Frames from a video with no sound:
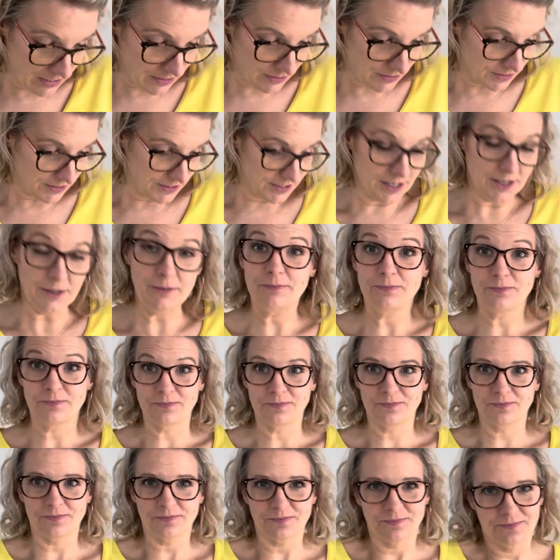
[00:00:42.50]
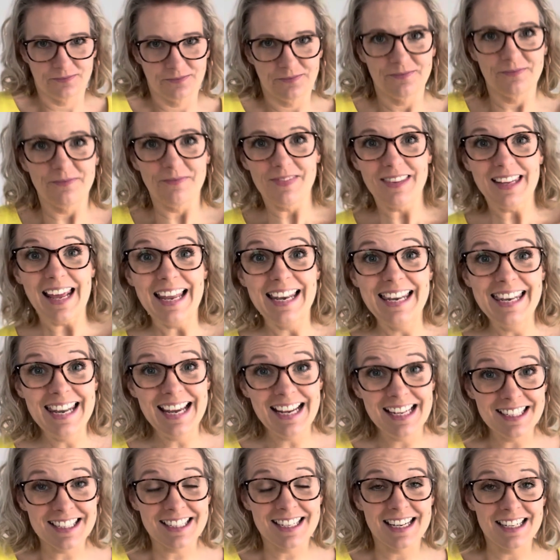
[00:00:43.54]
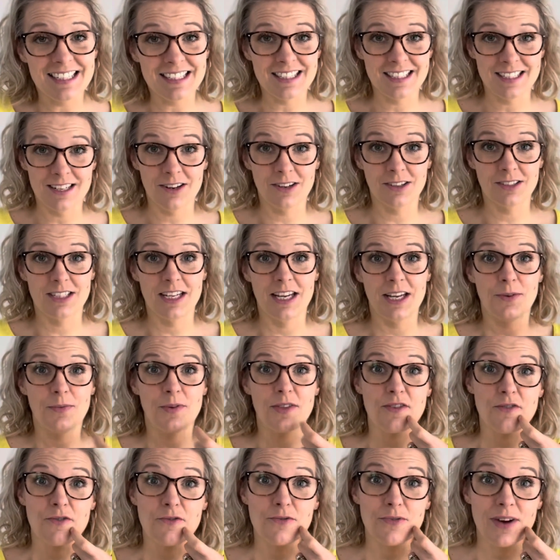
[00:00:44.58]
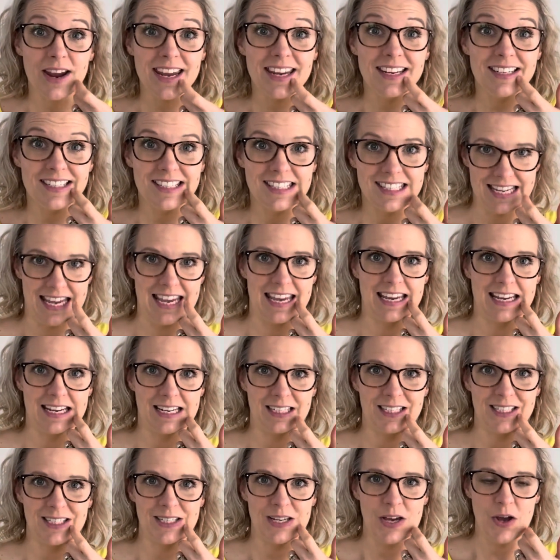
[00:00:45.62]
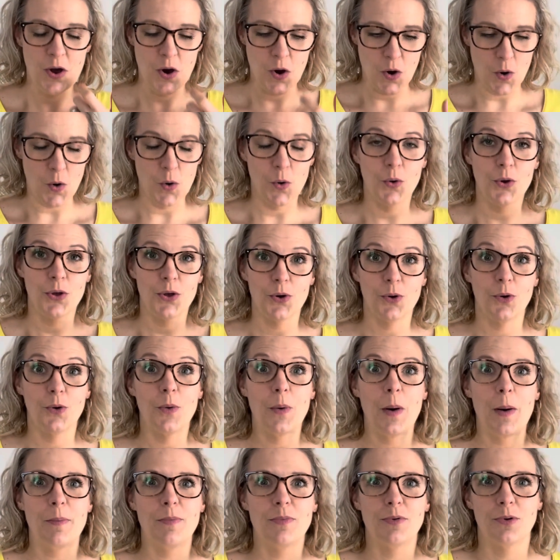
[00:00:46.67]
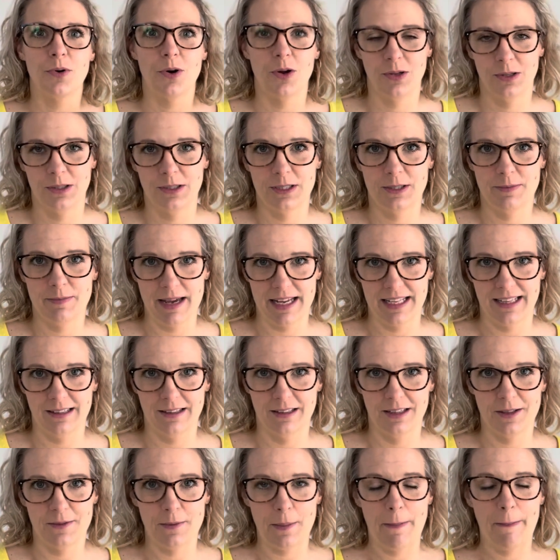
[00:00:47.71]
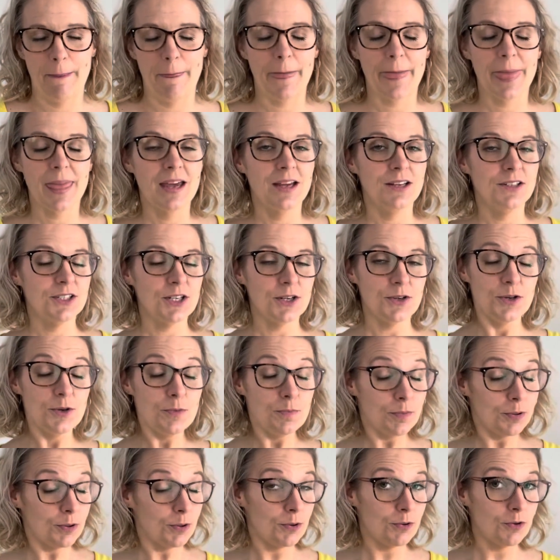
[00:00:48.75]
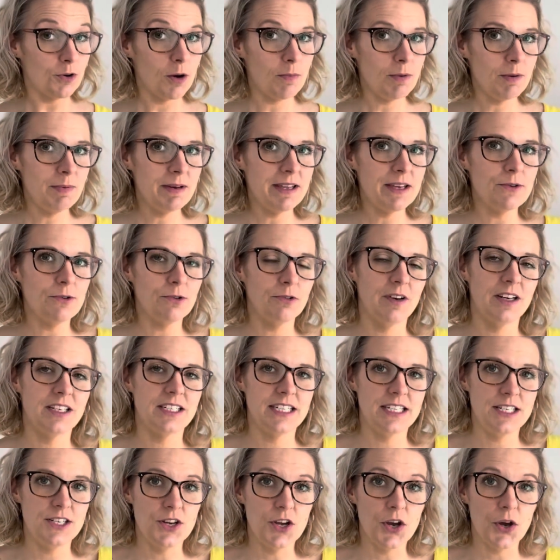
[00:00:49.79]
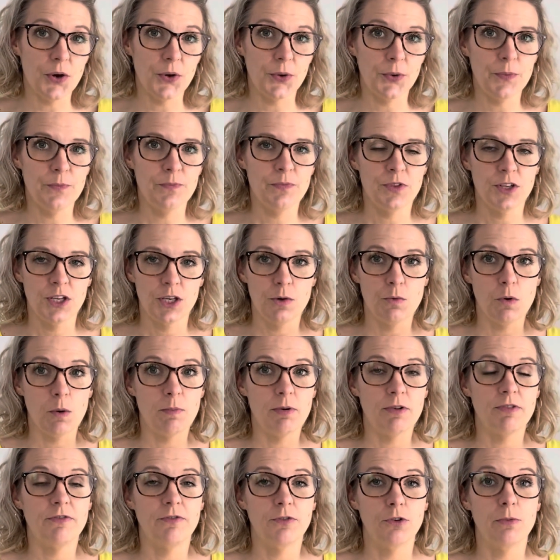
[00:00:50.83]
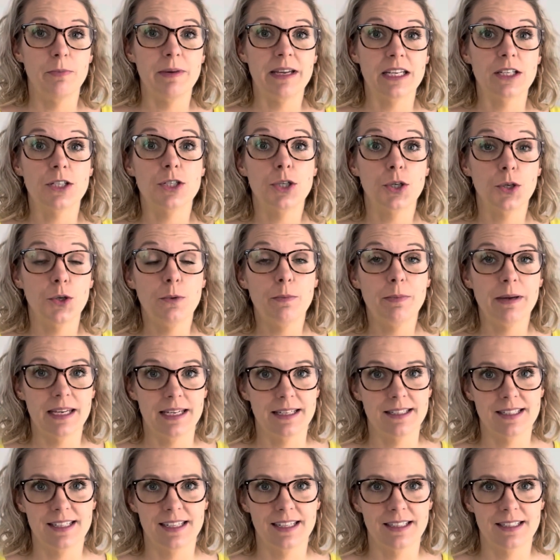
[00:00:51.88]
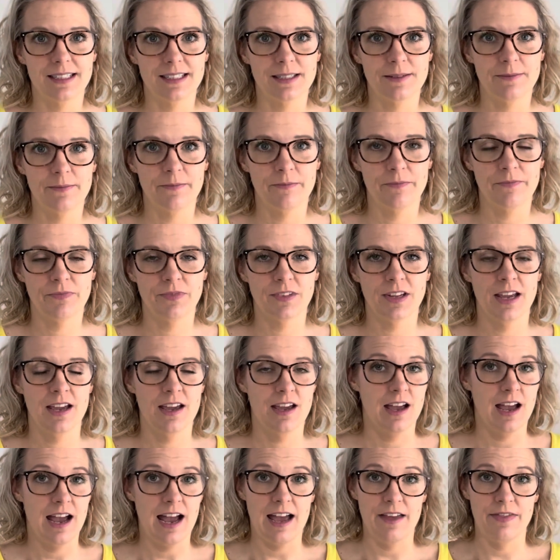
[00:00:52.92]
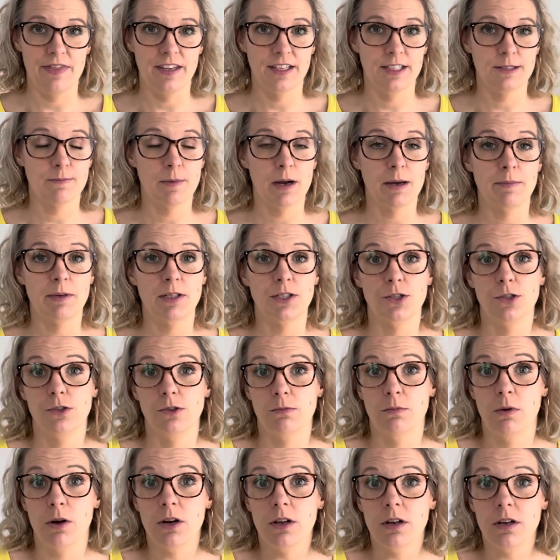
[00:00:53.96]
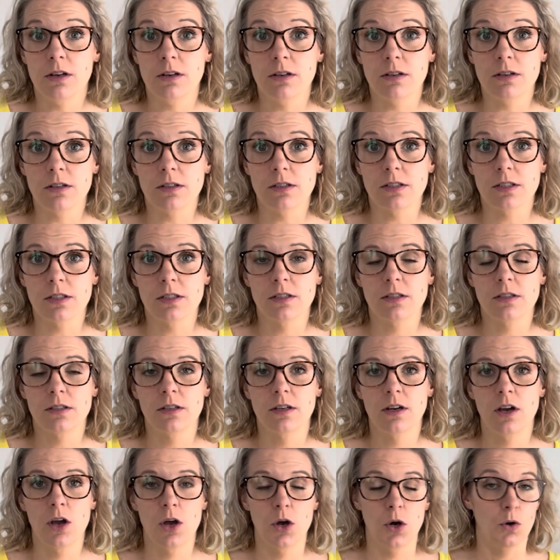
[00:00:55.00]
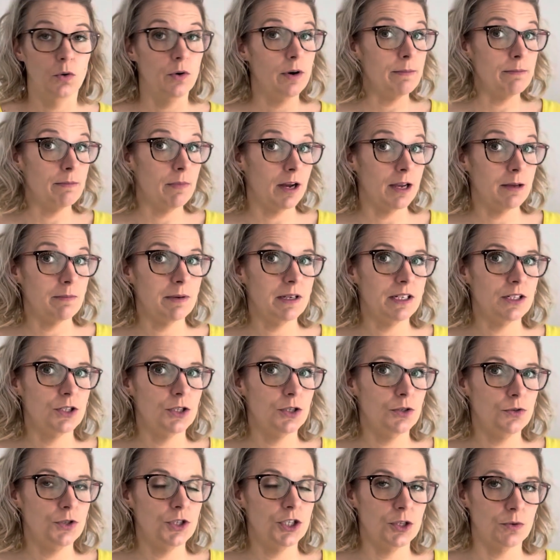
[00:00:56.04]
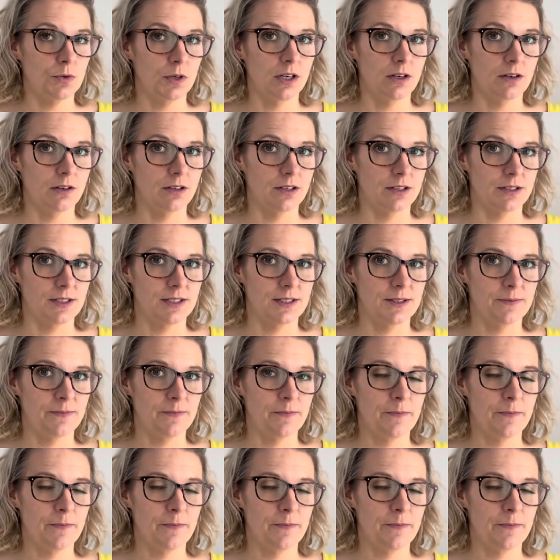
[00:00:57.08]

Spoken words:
So let's get started with grade 6, or your bronze medal. So you probably already know you are performing 2 pieces, and this might be 2 monologues or it might be 2 duologues.